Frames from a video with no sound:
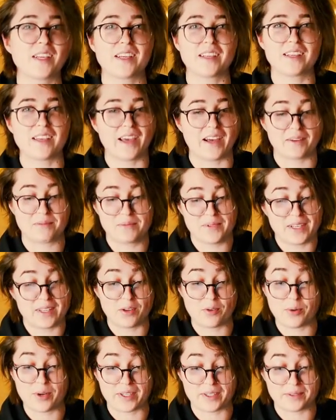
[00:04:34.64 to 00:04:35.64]
yeah, in
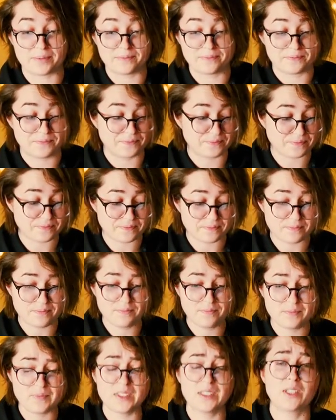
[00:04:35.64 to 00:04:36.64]
the wind.
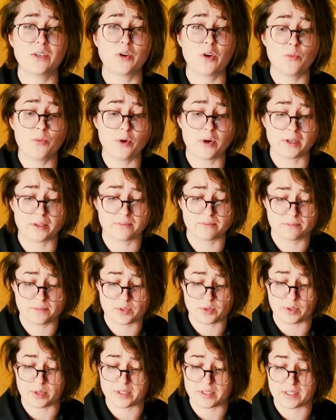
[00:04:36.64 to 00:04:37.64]
No more.
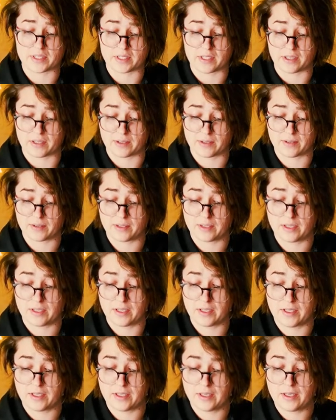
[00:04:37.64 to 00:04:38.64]
Taurus is here.
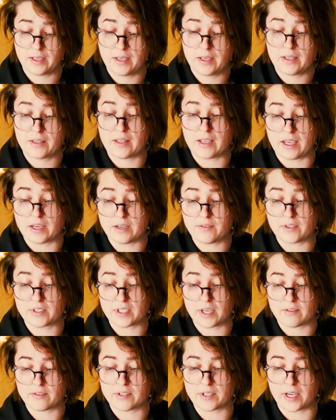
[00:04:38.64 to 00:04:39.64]
The end of a
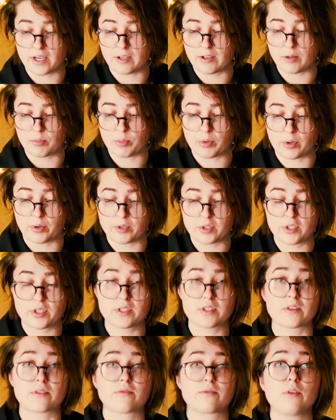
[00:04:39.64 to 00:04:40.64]
tough cycle
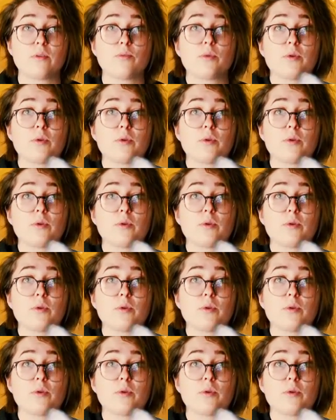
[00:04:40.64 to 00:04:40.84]
approaches, the full